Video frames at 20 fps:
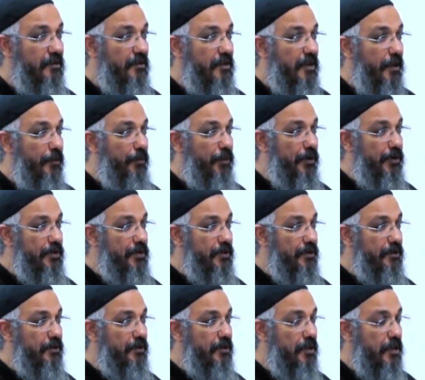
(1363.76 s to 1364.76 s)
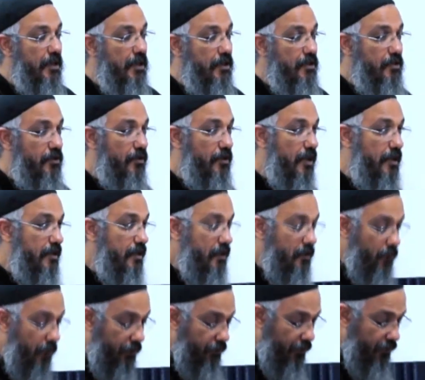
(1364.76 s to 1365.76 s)
that person. So this
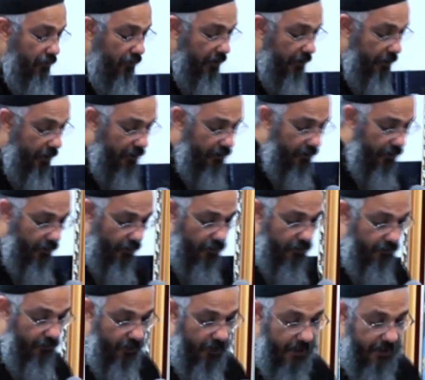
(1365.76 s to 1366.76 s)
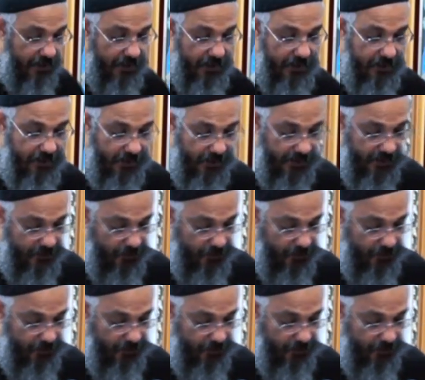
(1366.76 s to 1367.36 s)
is what we talk about. The knowledge of Christ here is an